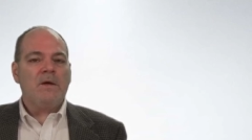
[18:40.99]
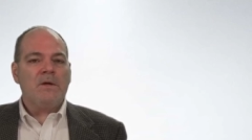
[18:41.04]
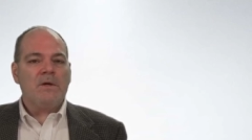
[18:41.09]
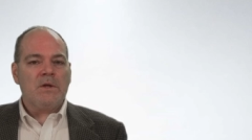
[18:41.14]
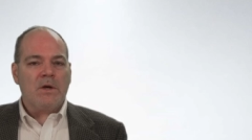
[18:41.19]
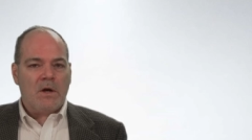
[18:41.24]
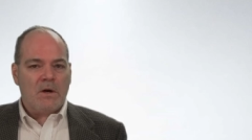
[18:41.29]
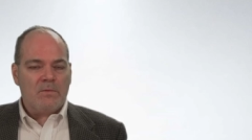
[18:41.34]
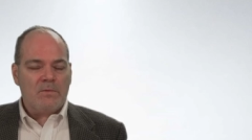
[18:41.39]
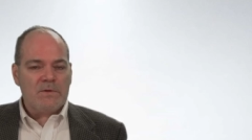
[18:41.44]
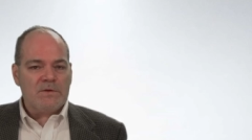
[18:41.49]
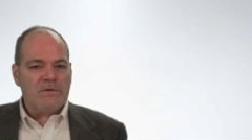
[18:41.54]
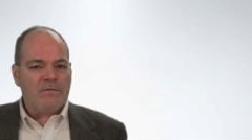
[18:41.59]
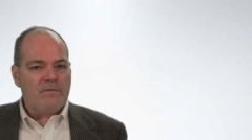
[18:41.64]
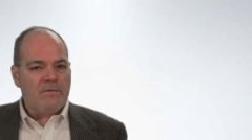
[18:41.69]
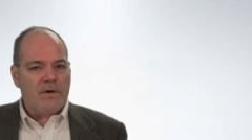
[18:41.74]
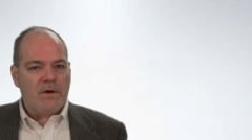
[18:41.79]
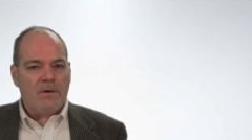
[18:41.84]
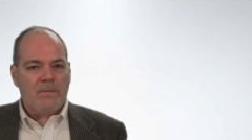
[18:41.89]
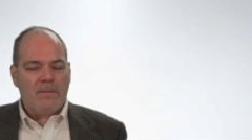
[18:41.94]
Darwin's a
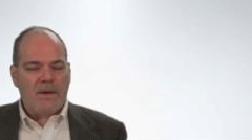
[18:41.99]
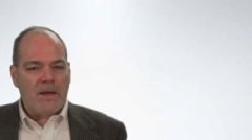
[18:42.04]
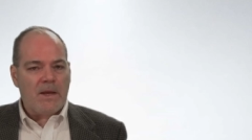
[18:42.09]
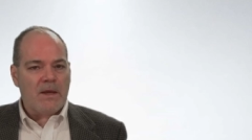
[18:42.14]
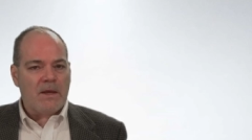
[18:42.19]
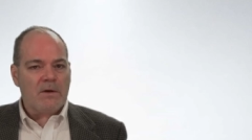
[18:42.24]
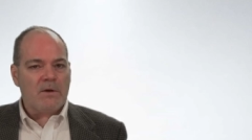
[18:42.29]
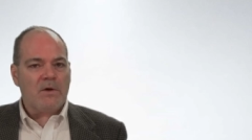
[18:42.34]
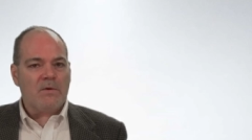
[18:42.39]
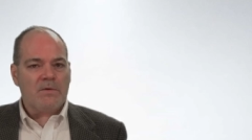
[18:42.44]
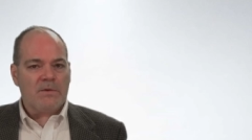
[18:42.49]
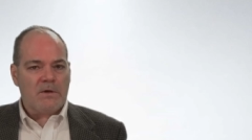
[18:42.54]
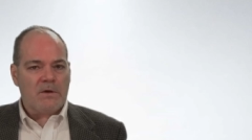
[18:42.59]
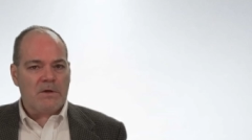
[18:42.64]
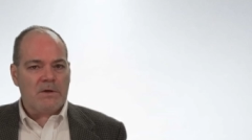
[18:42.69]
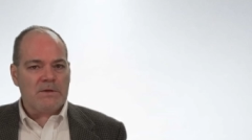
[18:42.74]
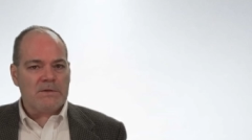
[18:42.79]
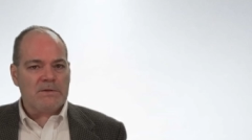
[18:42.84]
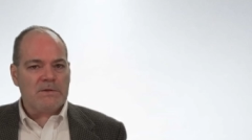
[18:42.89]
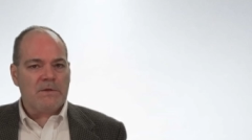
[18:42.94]
fair man on
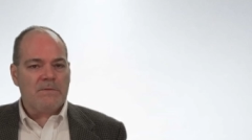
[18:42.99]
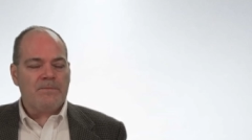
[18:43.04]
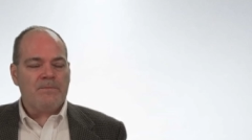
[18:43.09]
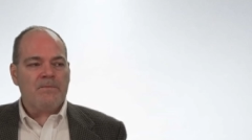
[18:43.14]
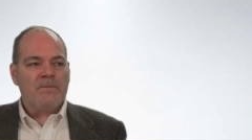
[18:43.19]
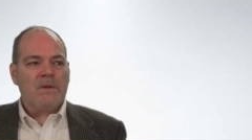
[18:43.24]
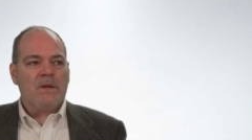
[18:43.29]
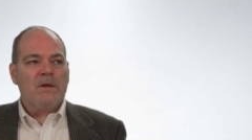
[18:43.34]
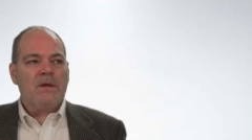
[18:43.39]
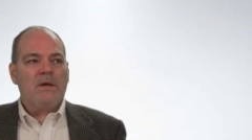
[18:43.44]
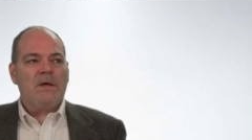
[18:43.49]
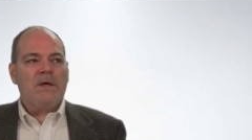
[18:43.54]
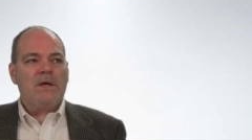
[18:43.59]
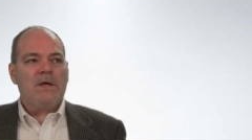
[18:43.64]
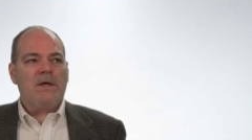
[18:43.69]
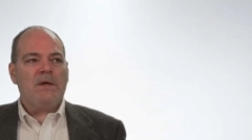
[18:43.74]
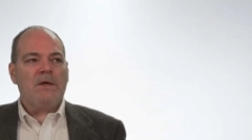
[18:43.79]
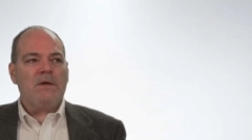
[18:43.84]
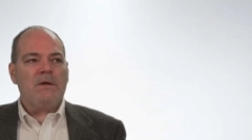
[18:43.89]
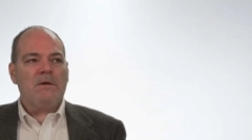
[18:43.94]
this.
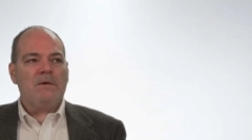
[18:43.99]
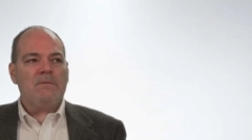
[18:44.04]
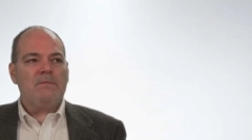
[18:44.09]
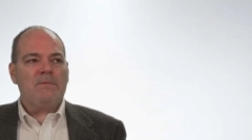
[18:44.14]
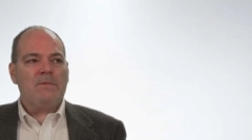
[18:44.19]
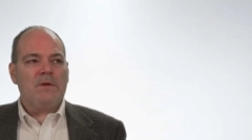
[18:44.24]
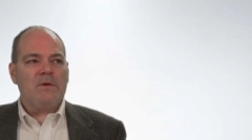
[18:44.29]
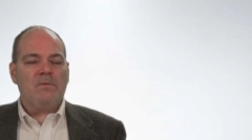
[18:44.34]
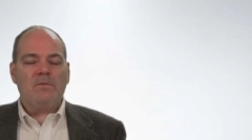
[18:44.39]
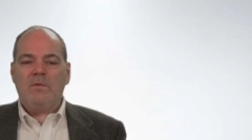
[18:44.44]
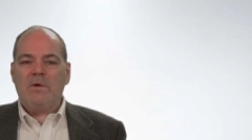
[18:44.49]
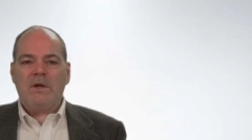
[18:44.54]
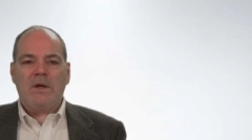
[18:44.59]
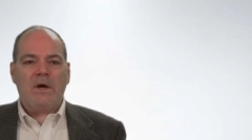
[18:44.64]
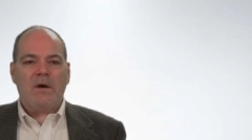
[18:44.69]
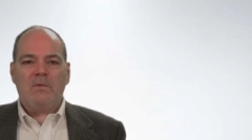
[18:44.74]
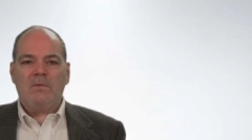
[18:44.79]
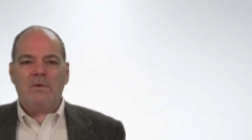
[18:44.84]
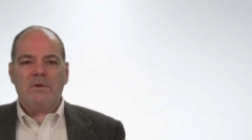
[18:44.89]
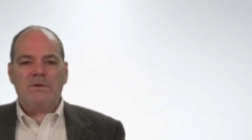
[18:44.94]
He didn't want,
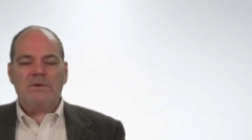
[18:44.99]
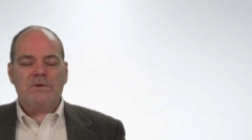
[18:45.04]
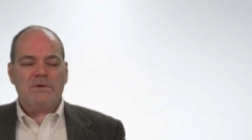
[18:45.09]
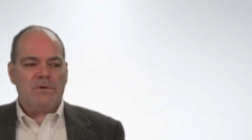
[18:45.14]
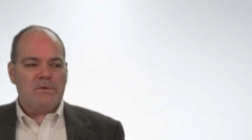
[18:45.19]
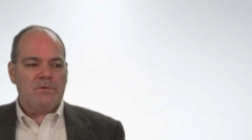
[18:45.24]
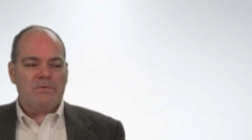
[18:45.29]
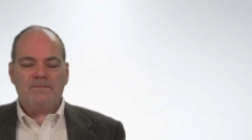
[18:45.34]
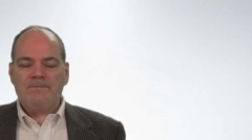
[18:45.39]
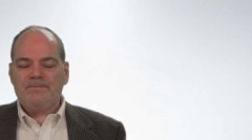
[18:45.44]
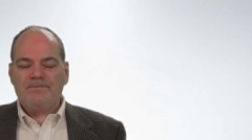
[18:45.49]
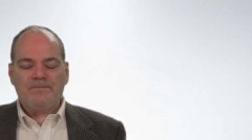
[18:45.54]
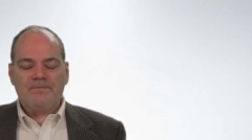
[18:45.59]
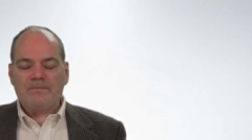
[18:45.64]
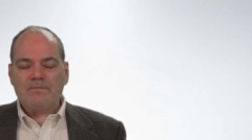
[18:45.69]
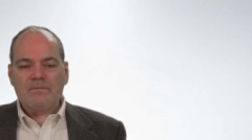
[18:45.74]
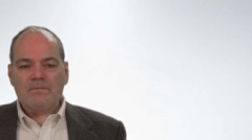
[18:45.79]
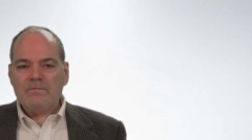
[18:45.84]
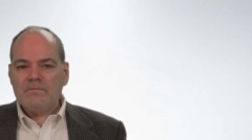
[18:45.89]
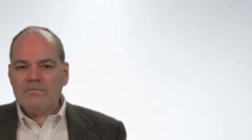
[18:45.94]
not want to
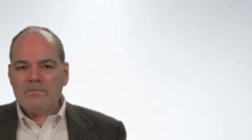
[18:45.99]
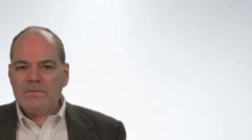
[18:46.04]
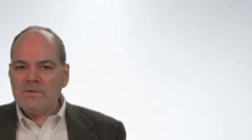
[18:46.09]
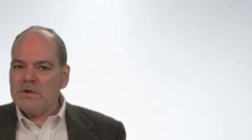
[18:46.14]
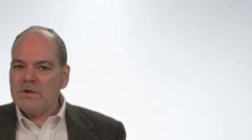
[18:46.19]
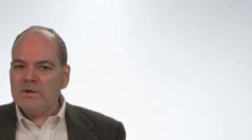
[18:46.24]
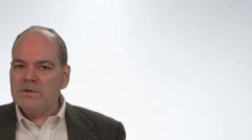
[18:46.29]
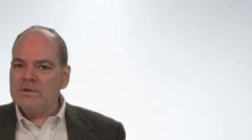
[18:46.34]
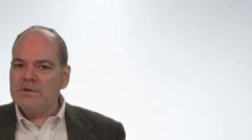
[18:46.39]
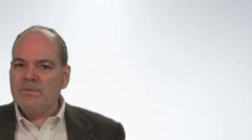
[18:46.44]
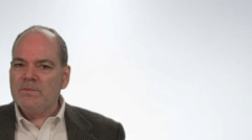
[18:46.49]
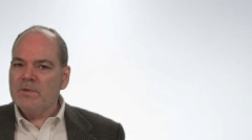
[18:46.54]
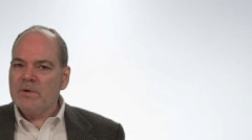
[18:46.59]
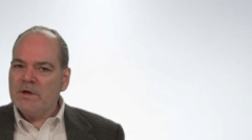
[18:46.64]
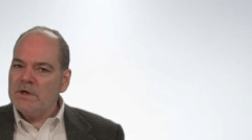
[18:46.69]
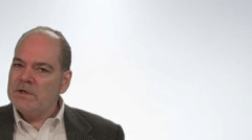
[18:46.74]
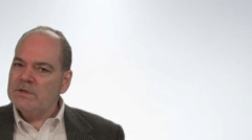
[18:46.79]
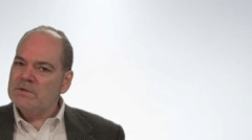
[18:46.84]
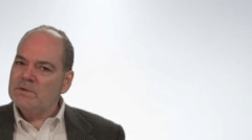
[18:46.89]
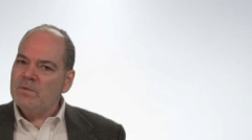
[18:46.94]

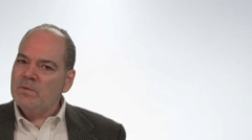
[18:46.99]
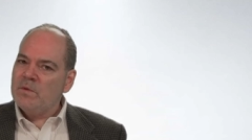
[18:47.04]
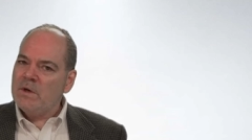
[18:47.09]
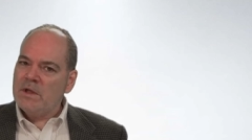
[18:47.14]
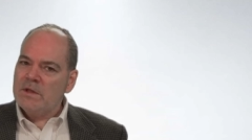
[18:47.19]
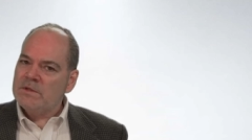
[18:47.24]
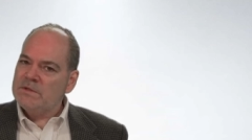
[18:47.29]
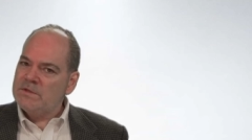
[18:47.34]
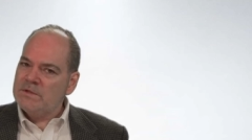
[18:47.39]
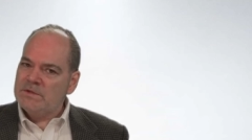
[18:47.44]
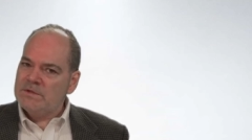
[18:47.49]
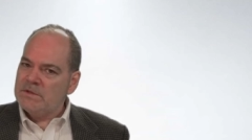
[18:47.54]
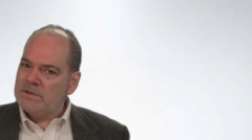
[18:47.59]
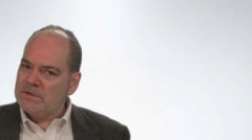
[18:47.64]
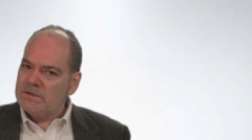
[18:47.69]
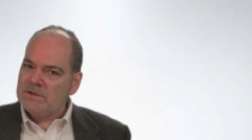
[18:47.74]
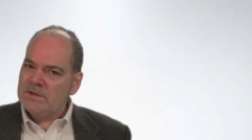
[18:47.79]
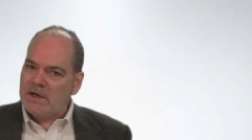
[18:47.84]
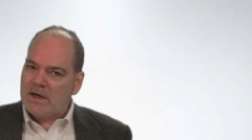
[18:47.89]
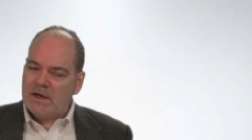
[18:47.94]
suppress Wallace's
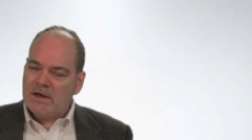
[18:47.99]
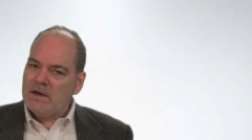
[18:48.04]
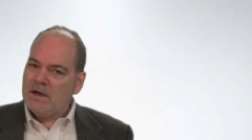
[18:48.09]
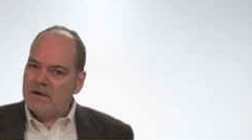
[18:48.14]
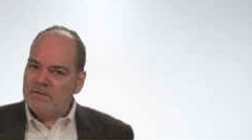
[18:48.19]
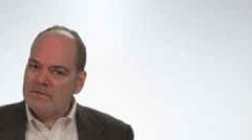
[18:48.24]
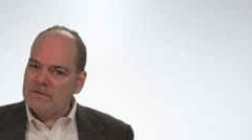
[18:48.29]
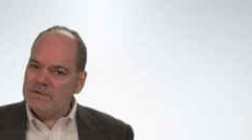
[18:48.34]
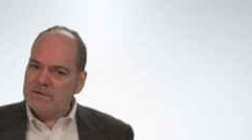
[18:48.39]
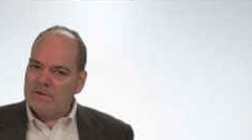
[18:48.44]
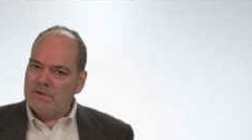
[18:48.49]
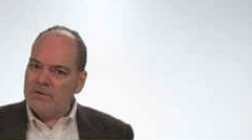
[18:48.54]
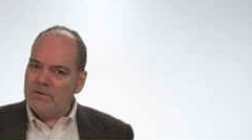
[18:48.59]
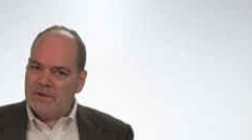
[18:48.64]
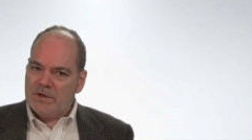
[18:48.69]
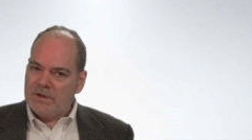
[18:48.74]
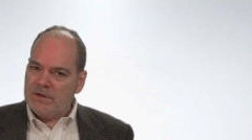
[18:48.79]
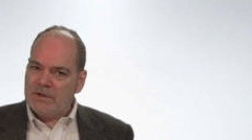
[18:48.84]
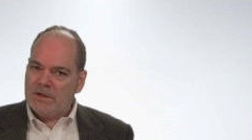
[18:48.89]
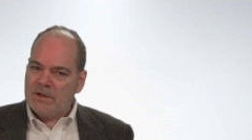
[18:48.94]
insight, obviously, or
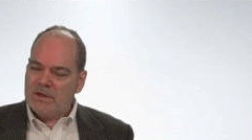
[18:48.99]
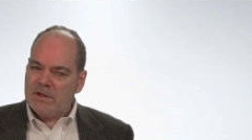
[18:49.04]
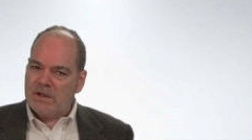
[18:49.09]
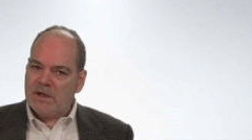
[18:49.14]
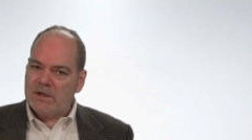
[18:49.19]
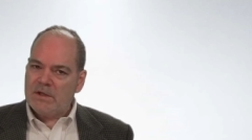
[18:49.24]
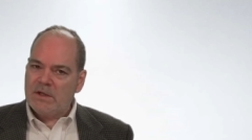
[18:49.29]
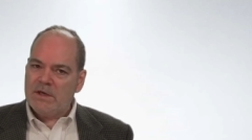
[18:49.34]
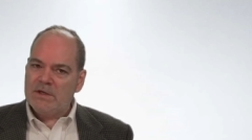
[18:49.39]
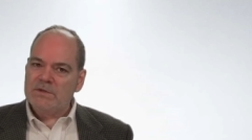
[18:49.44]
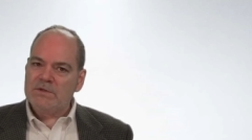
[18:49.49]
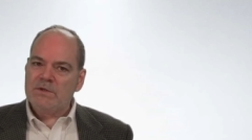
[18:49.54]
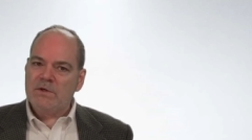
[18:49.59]
anything like that.